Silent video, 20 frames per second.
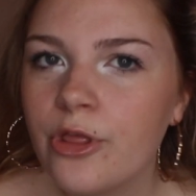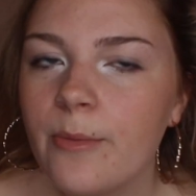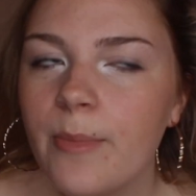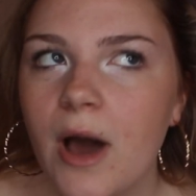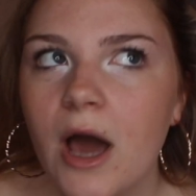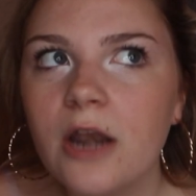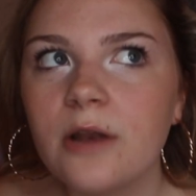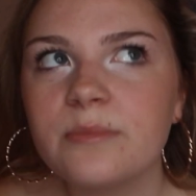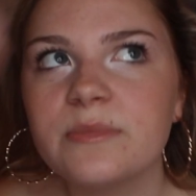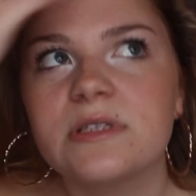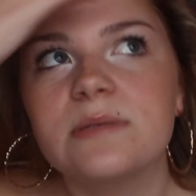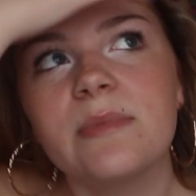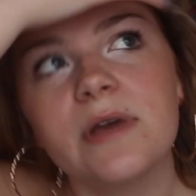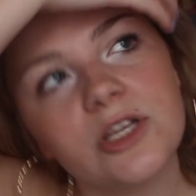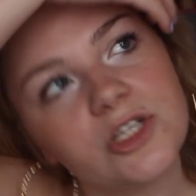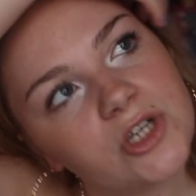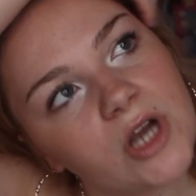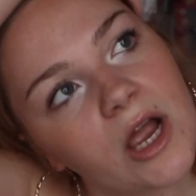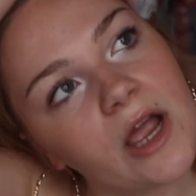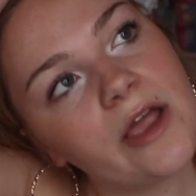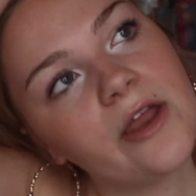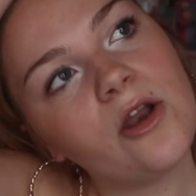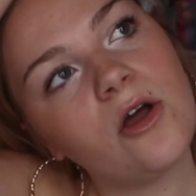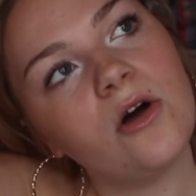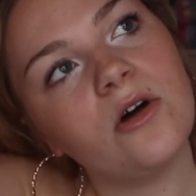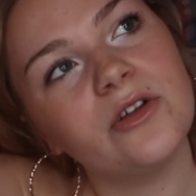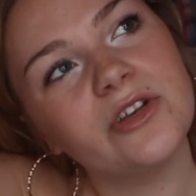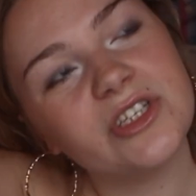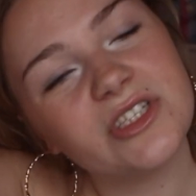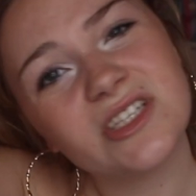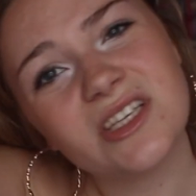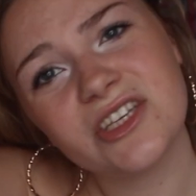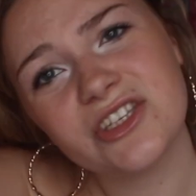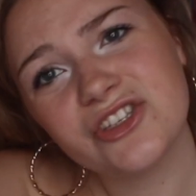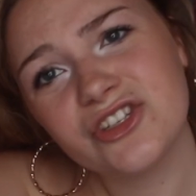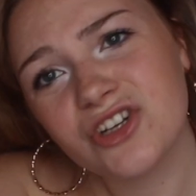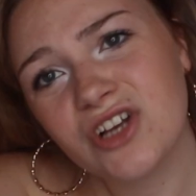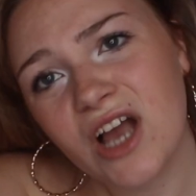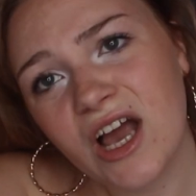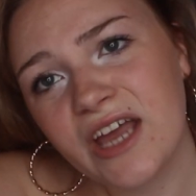the bottoms of my try on haul just because
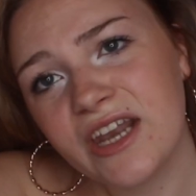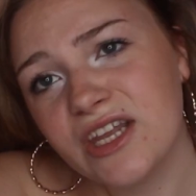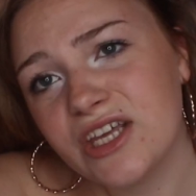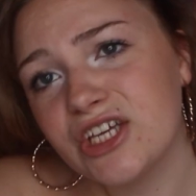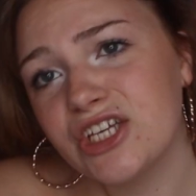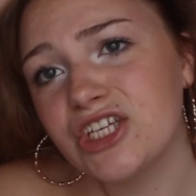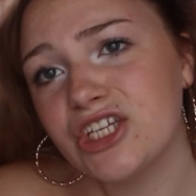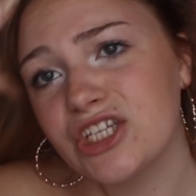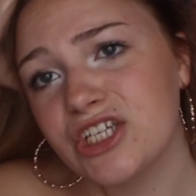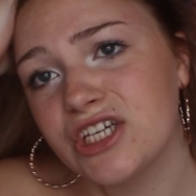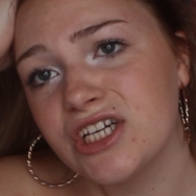they're kind of